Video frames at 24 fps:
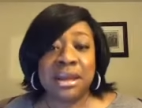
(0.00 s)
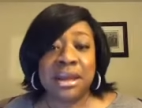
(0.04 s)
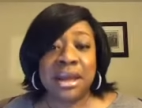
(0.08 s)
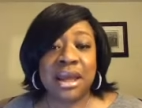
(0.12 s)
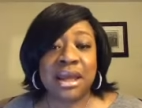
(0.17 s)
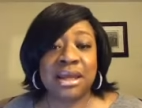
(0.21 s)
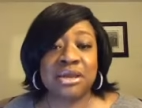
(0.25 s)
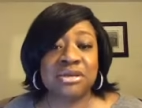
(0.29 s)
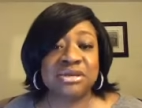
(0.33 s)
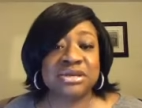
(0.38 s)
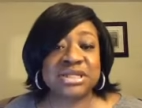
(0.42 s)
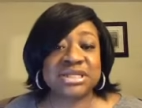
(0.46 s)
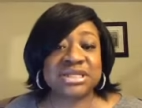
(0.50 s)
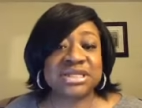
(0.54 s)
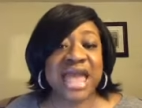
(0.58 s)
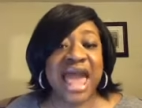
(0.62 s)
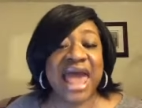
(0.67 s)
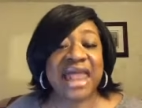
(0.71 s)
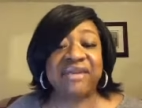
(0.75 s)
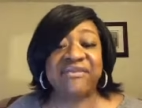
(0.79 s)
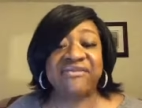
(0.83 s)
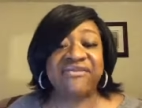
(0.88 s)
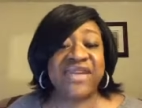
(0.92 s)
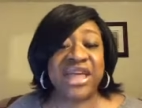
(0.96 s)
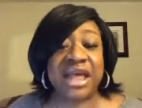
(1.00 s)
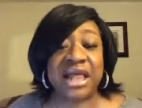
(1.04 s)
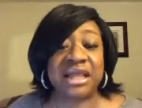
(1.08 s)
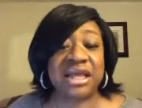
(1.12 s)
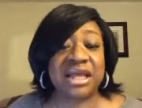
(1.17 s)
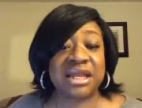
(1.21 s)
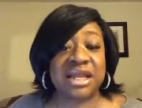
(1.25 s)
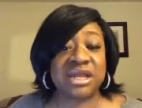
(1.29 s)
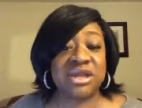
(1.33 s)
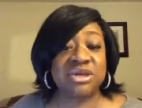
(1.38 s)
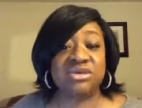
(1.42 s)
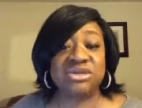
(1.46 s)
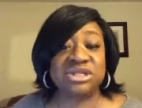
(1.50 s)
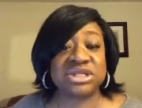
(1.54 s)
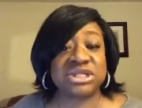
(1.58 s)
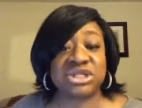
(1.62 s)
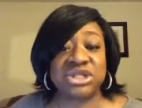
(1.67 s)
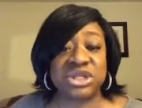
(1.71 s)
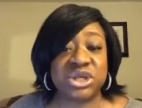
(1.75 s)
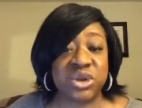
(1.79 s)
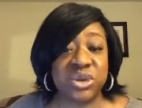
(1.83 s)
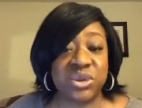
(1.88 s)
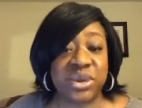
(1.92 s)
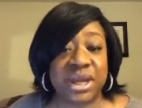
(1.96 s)
And you just got a feeling and you
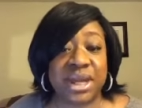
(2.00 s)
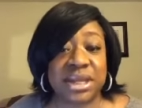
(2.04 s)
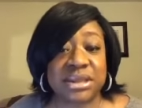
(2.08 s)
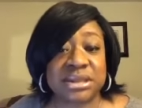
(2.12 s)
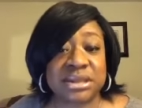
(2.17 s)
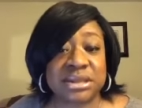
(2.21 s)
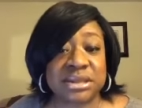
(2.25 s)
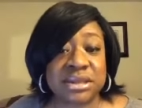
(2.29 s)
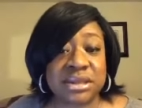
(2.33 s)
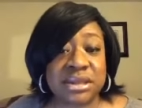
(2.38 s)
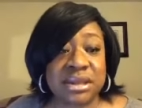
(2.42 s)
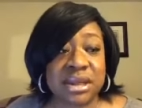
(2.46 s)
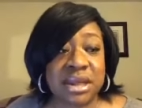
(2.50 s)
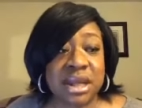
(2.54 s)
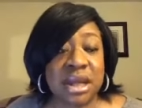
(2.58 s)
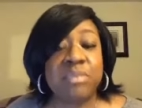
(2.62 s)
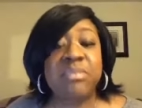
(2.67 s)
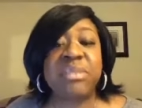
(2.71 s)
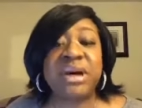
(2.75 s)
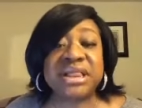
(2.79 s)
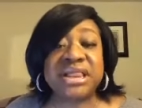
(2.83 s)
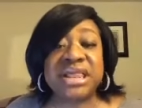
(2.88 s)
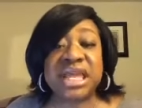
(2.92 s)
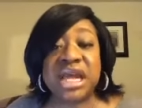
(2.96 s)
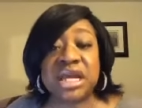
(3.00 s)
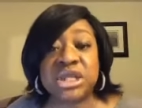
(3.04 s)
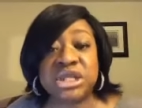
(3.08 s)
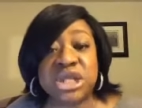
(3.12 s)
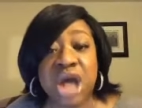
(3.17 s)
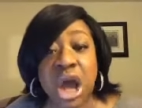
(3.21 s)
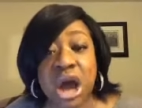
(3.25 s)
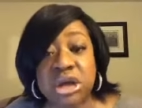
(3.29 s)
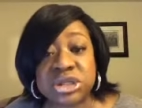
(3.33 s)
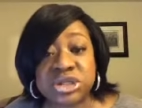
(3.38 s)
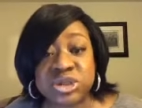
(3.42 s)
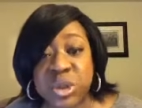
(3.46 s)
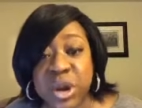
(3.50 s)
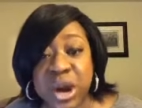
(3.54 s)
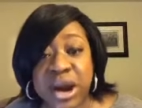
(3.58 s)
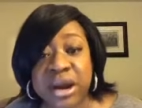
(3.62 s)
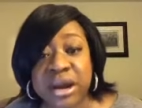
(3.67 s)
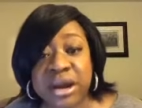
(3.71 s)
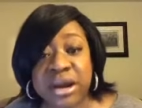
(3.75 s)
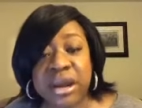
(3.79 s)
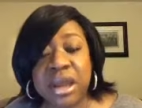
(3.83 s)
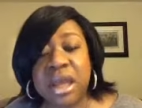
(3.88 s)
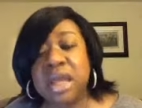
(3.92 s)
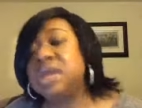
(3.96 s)
just do it. But the
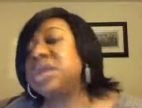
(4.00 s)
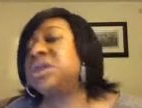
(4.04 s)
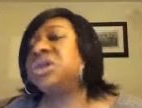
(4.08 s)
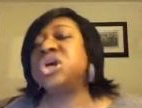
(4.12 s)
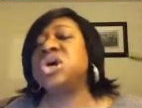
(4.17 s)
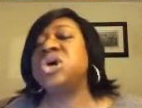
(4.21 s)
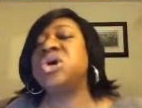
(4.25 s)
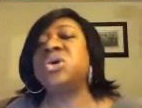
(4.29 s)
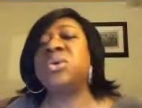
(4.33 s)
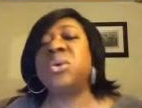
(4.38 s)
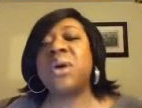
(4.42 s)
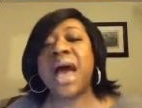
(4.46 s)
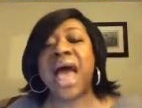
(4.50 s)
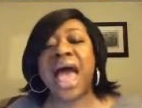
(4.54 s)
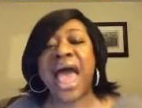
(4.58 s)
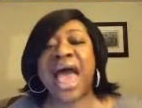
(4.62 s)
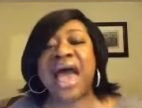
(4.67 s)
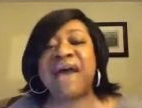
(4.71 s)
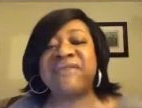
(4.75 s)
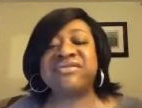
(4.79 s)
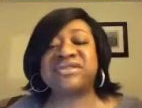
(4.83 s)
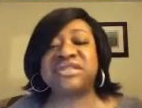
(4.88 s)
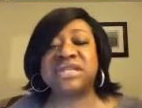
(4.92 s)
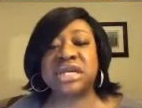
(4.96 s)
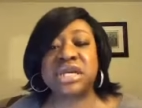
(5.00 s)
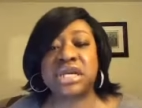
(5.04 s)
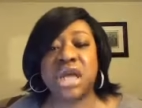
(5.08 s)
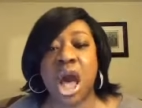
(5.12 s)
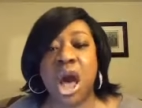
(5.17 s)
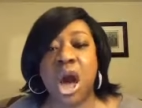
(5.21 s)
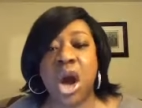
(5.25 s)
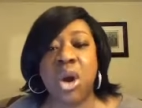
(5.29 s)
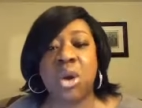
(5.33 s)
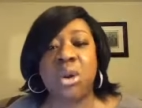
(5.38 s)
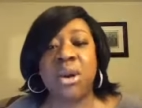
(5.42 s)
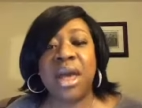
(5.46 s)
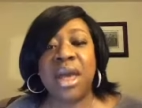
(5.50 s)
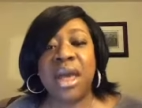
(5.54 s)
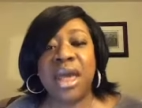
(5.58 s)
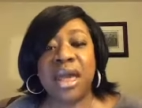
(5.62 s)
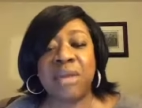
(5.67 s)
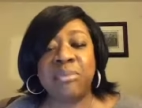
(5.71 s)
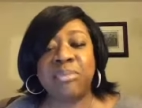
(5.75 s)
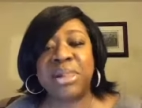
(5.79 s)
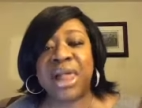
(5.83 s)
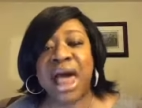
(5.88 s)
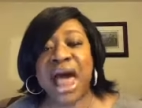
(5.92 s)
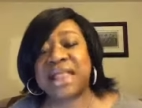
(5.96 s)
adulterer, you have to go
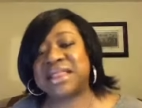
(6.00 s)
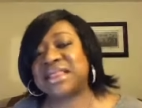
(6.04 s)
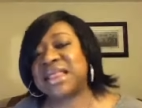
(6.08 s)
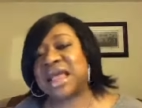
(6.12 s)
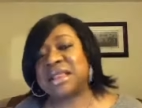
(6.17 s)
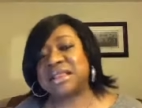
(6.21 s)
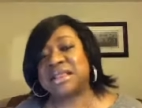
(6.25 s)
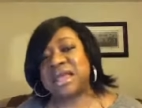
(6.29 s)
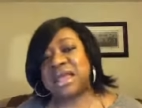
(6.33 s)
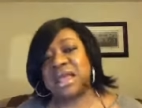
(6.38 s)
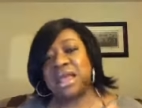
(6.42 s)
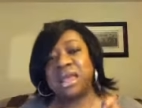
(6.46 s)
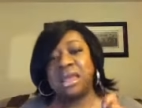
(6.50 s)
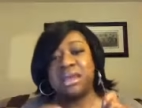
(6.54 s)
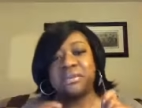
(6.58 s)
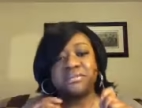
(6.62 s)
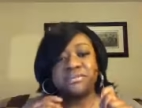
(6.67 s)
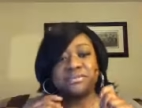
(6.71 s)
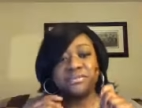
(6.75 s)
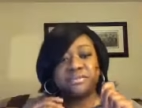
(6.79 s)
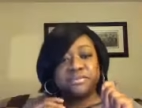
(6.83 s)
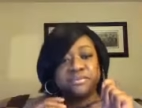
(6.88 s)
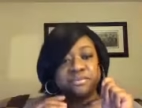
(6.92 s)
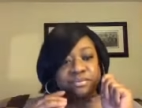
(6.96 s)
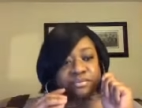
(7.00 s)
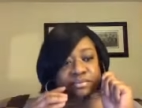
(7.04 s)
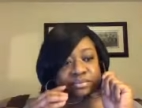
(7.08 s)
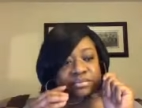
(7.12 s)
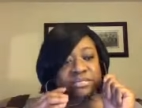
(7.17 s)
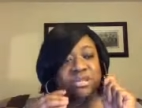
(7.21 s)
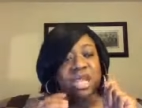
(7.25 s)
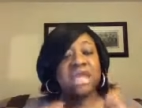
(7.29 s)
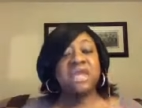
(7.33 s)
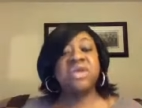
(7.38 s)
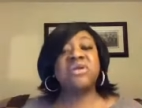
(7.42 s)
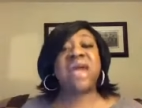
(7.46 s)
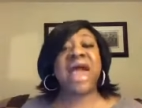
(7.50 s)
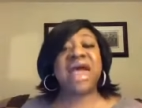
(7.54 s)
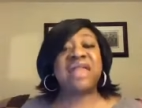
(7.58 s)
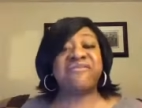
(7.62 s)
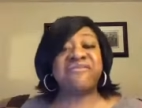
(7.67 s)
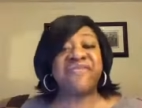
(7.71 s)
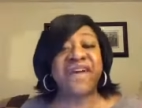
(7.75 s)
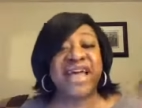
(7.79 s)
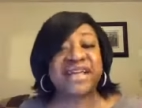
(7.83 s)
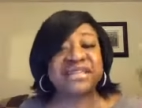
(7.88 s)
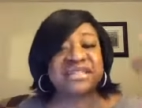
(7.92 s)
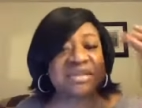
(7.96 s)
and plot that thing. You got
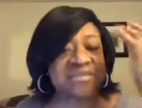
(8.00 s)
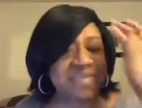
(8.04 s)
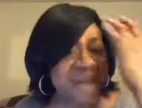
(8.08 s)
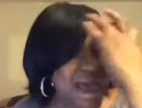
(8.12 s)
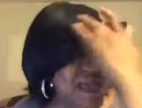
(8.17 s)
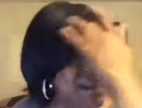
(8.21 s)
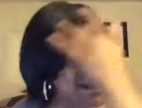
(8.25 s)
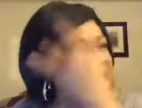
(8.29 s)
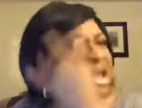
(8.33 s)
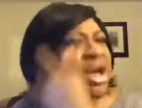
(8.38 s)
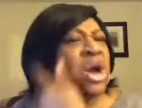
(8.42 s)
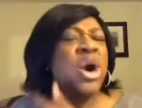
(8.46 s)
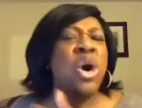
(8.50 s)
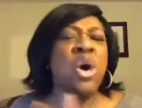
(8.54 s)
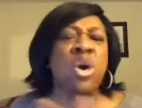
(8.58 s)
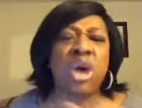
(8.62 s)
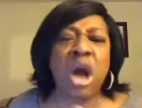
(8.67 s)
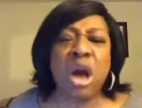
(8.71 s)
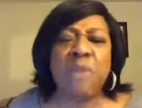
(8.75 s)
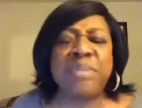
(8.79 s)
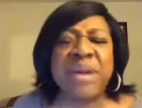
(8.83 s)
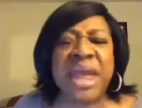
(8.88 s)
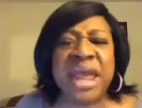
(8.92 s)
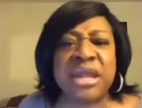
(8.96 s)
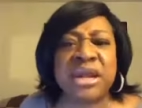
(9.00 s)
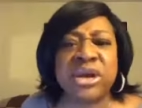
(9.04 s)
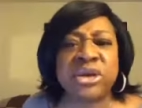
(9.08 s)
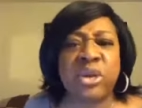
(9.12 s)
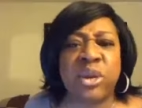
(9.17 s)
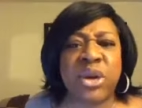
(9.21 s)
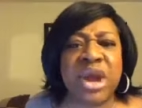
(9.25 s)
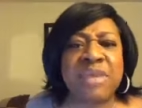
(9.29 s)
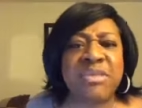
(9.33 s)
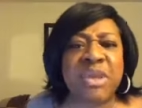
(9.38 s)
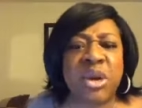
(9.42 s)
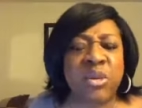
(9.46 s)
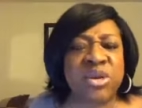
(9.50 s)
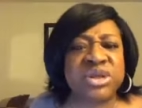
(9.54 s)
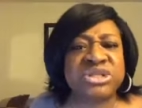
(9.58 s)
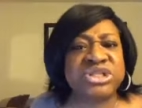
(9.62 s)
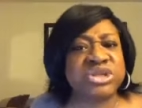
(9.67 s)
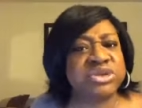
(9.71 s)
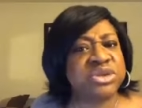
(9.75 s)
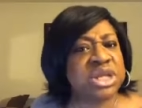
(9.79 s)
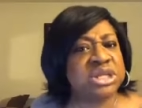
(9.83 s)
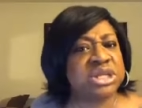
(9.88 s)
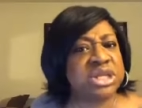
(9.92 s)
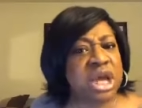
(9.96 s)
to find somebody who's going to be in agreement
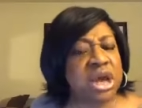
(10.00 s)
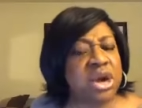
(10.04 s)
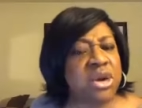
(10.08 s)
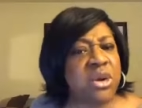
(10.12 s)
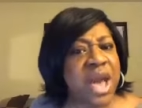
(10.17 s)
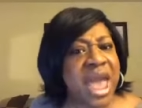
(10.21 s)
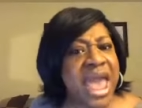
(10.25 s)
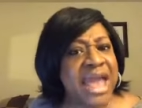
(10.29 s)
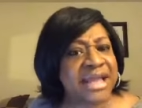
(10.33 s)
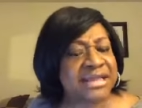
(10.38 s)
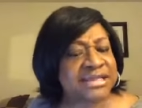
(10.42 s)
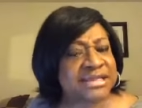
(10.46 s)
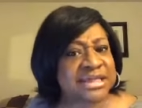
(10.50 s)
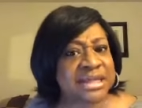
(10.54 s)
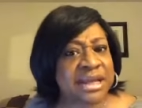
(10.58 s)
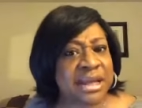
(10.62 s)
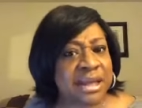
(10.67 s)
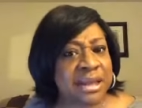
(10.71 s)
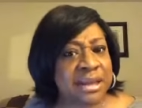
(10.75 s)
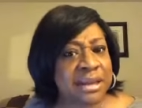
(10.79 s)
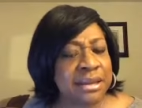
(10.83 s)
with you to do it.